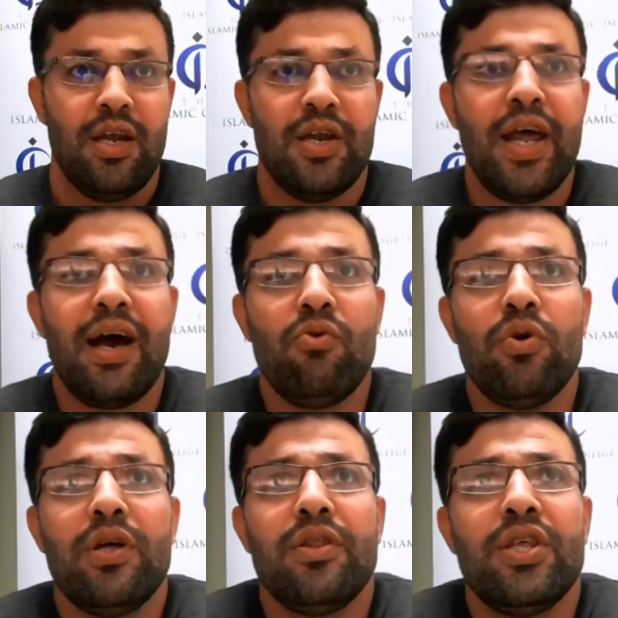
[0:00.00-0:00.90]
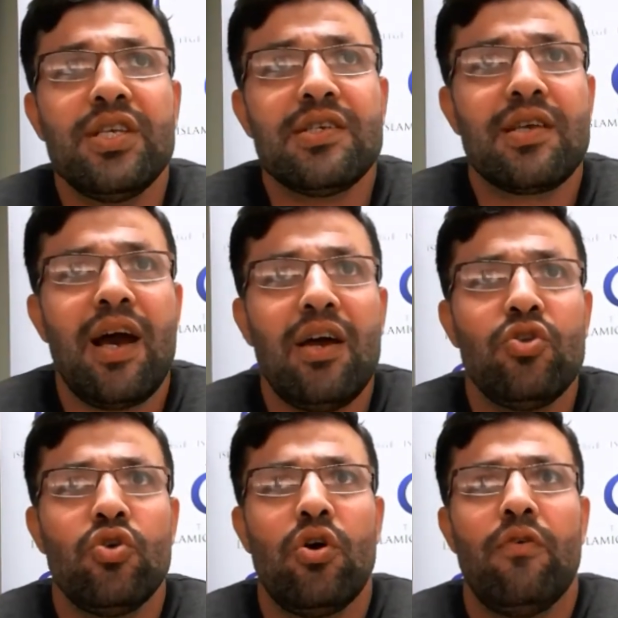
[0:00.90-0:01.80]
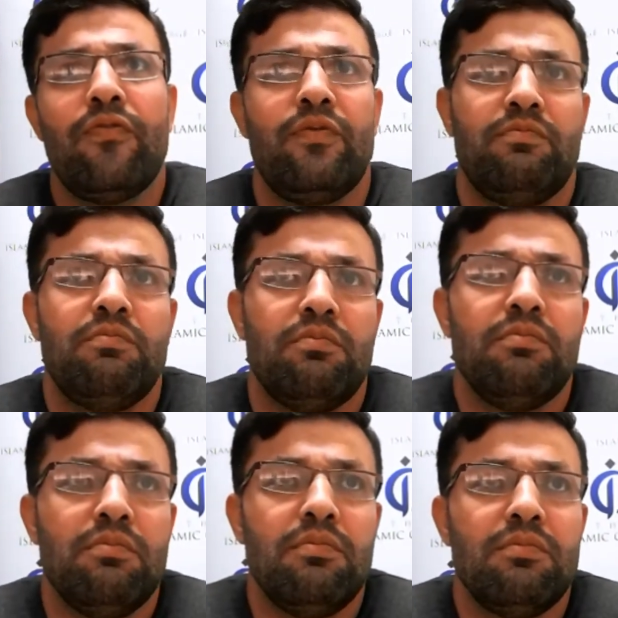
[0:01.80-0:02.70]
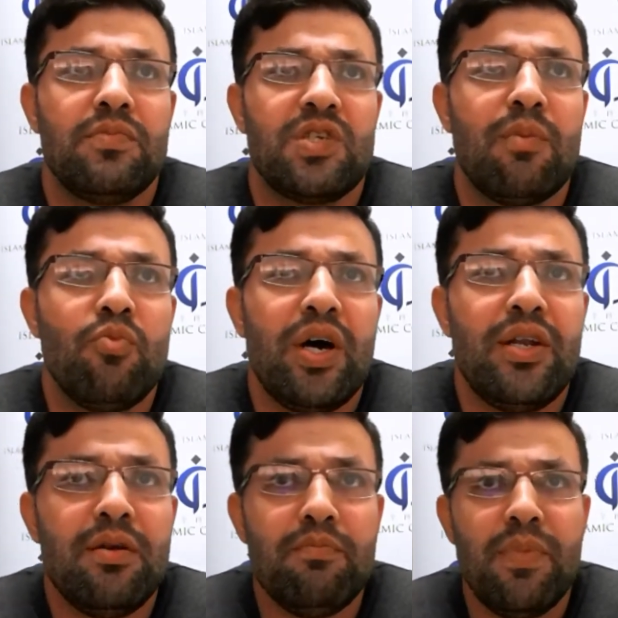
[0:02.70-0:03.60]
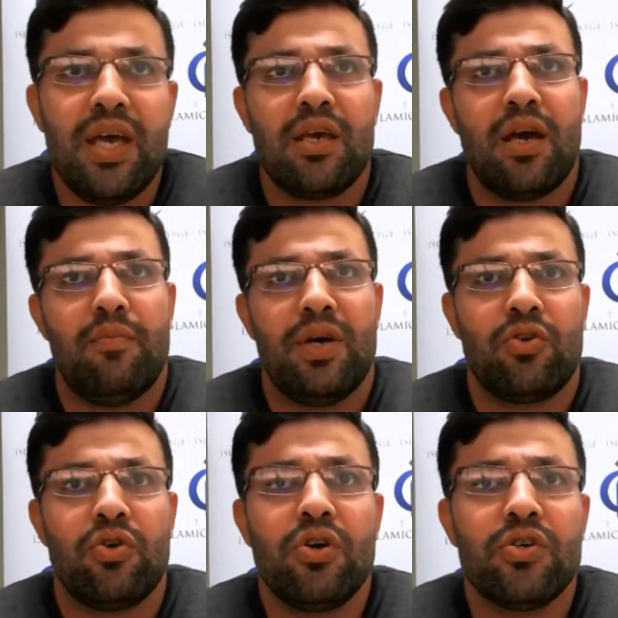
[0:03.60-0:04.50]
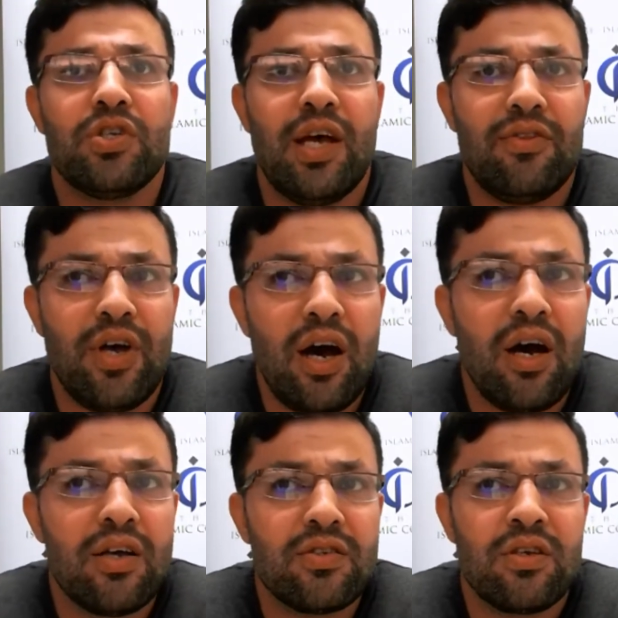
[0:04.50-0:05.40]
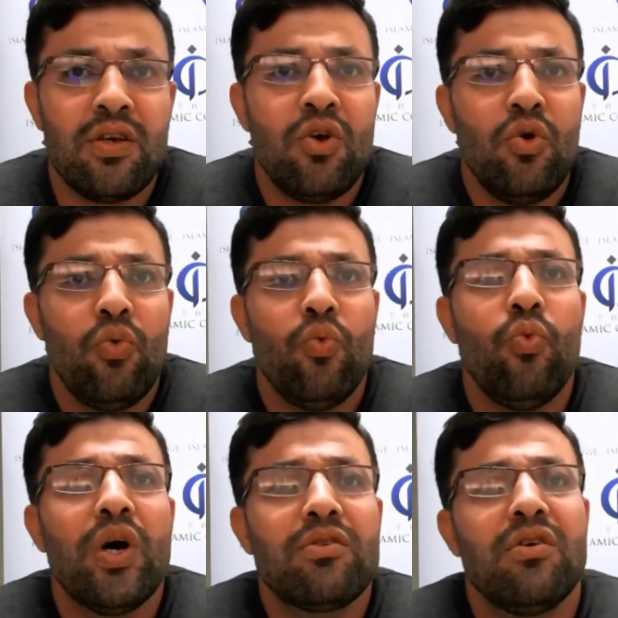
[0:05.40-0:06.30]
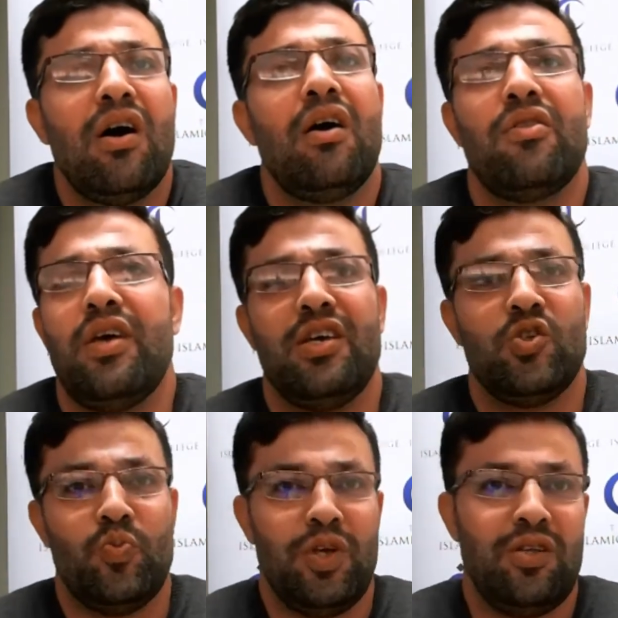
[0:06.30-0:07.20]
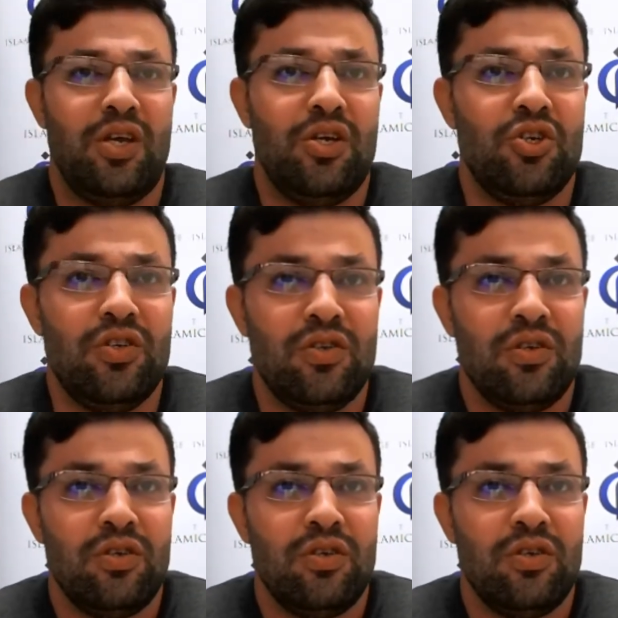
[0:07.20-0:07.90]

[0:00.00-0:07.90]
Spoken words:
Now, this kind of someone may come across and ask, what are the expectations?